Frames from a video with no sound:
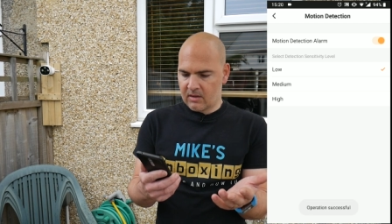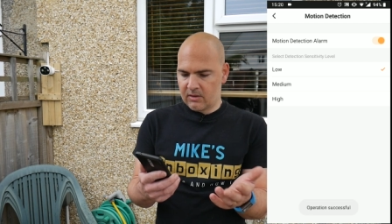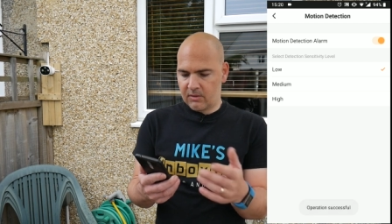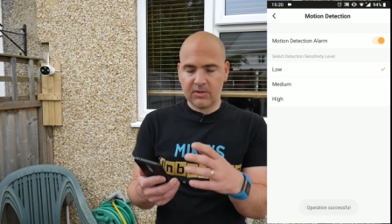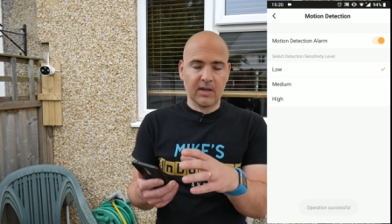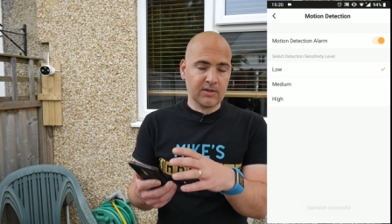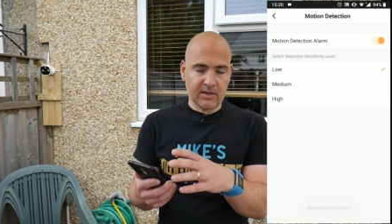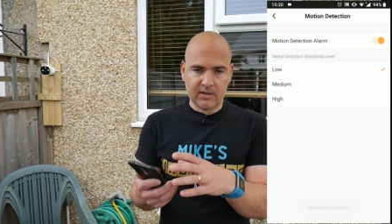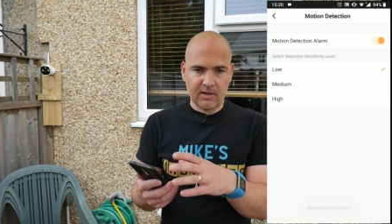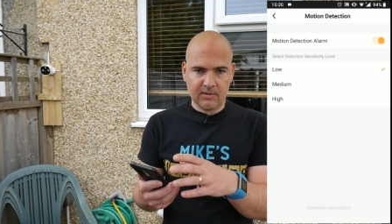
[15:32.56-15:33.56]
you can set your
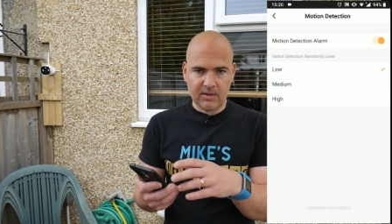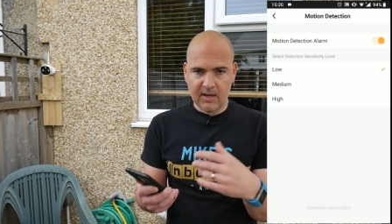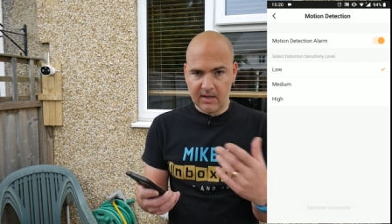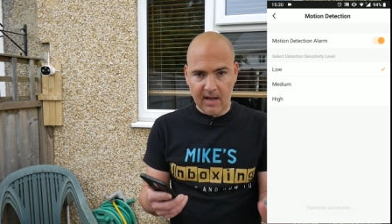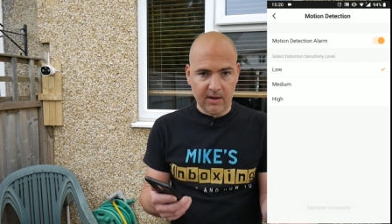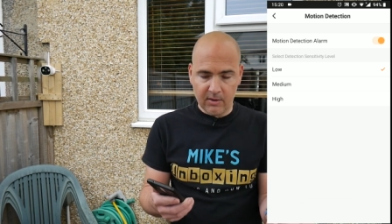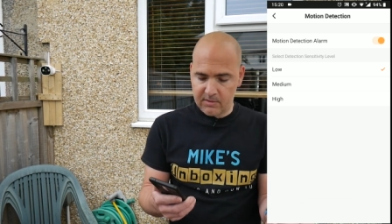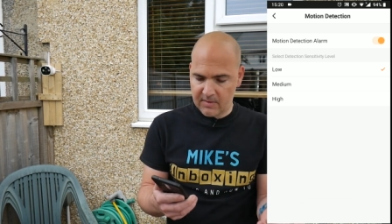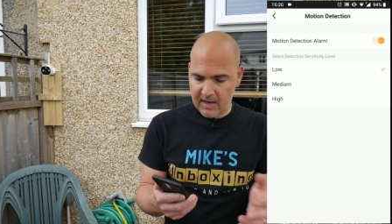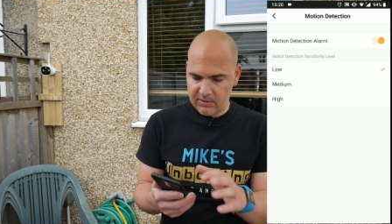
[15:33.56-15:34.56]
sensitivity and get
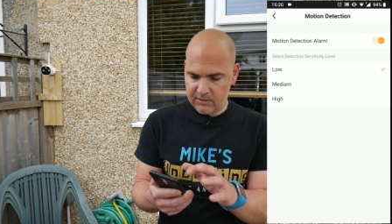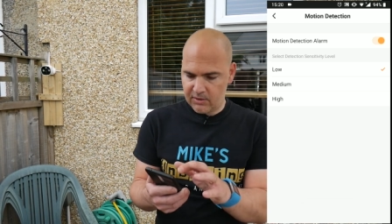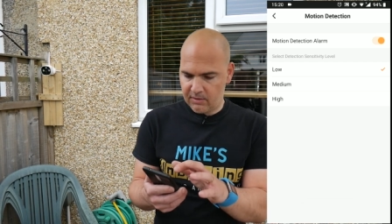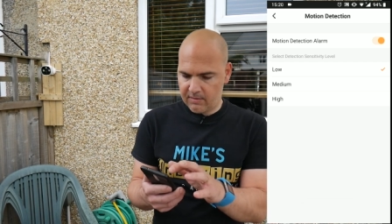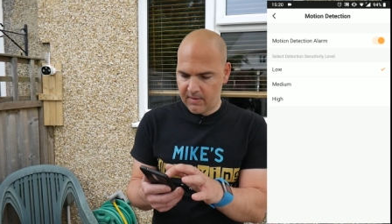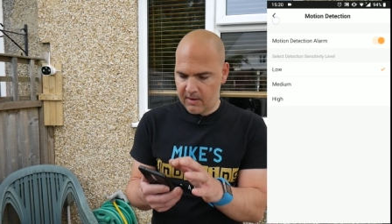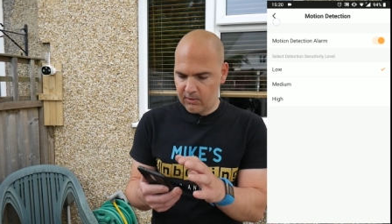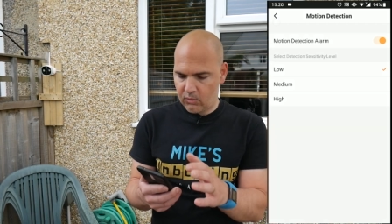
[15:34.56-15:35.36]
notifications to your phone,